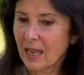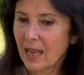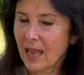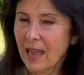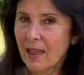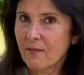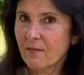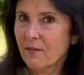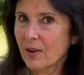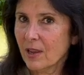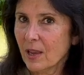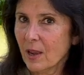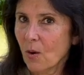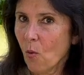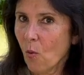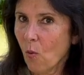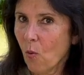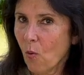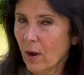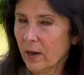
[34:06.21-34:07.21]
every
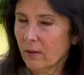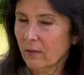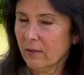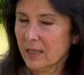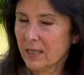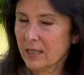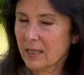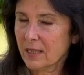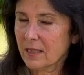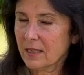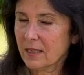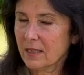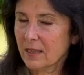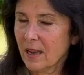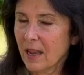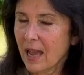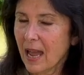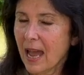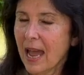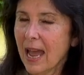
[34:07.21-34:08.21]
one of
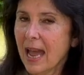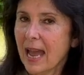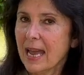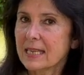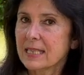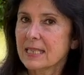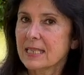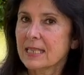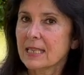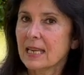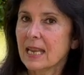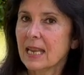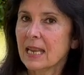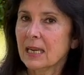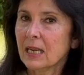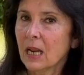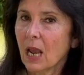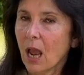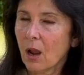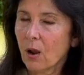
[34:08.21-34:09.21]
us has
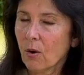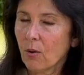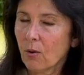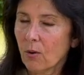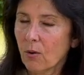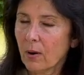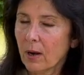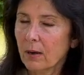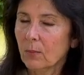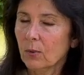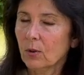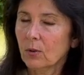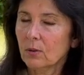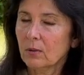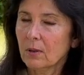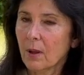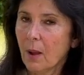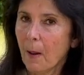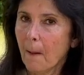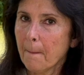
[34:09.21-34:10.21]
incredible
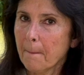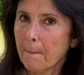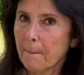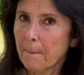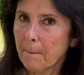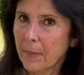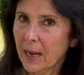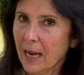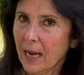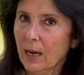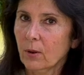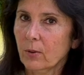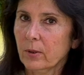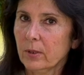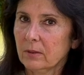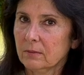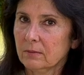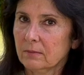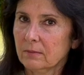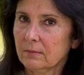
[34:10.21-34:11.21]
power
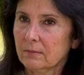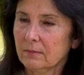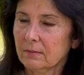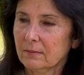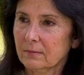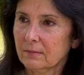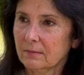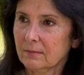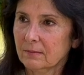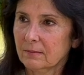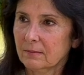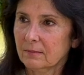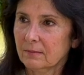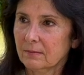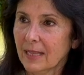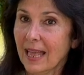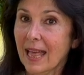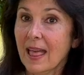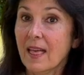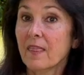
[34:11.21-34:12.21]

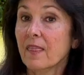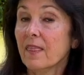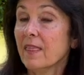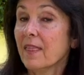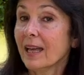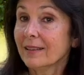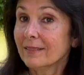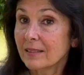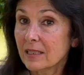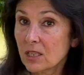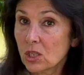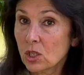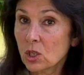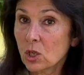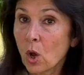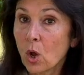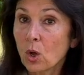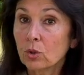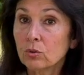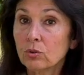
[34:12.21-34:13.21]
that is
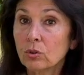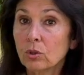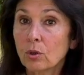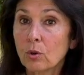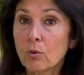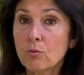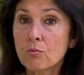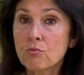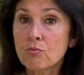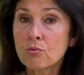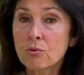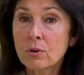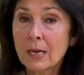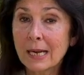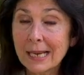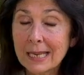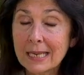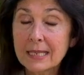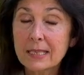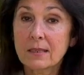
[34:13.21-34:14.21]
not
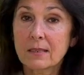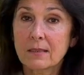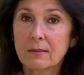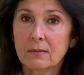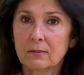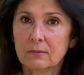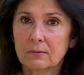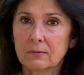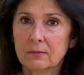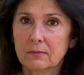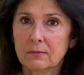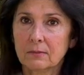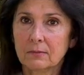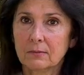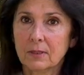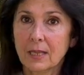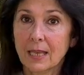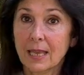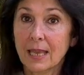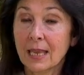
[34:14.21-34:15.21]

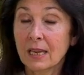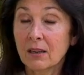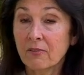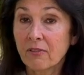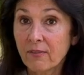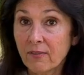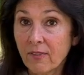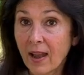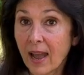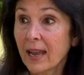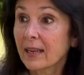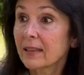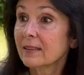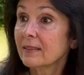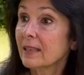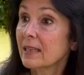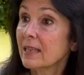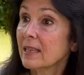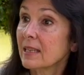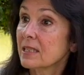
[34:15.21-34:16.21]
released. In fact,
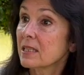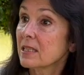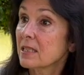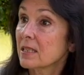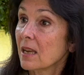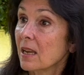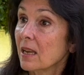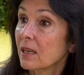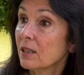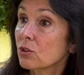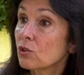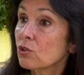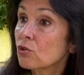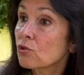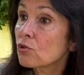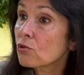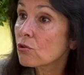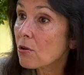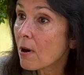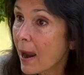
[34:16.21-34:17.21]

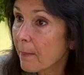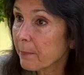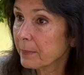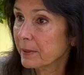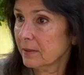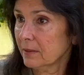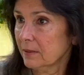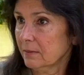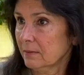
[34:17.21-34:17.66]
it's trapped,